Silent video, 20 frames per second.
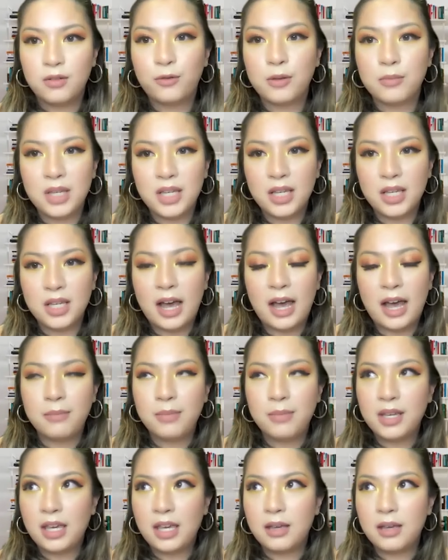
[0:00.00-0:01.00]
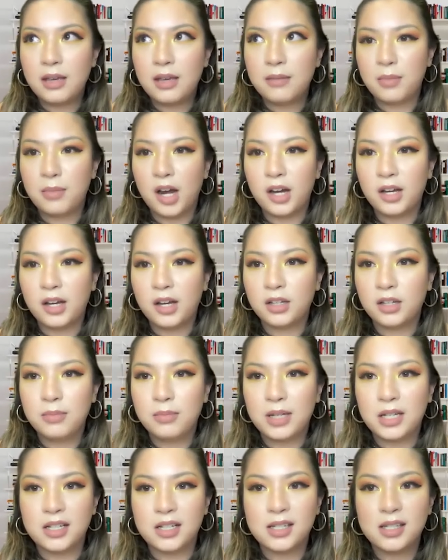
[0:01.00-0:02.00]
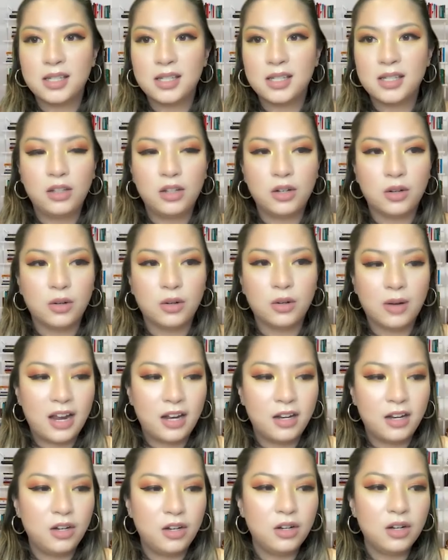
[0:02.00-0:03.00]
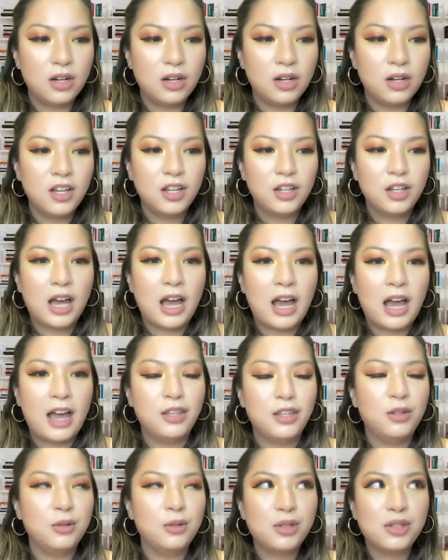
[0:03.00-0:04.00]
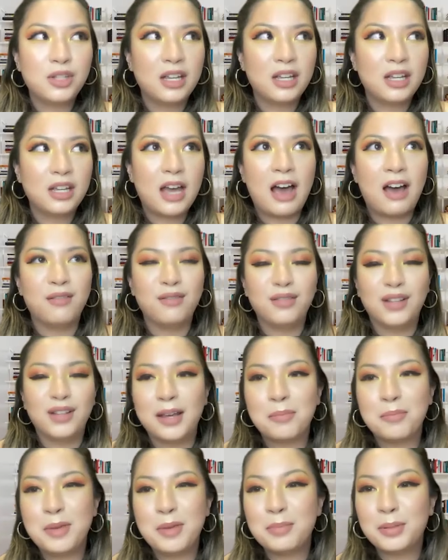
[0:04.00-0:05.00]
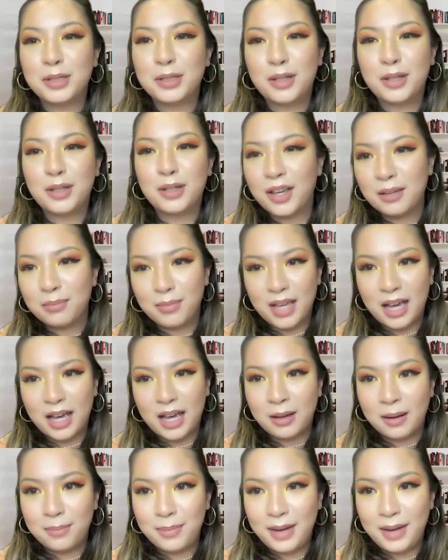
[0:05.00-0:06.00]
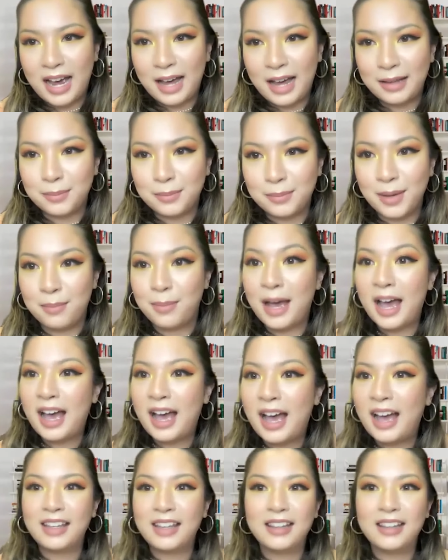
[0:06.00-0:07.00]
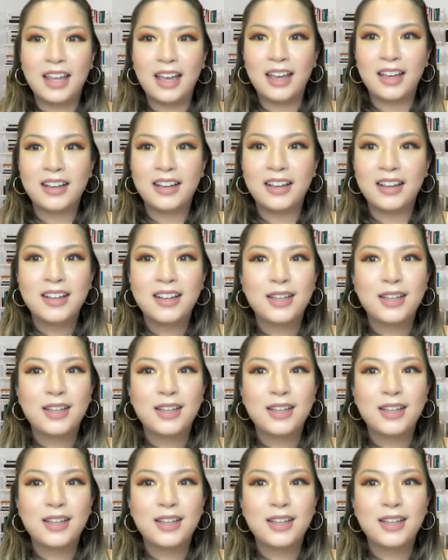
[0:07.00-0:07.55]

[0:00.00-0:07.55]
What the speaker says: For me, I became a marketer because, you know, I used to have like people talking behind my back, and like,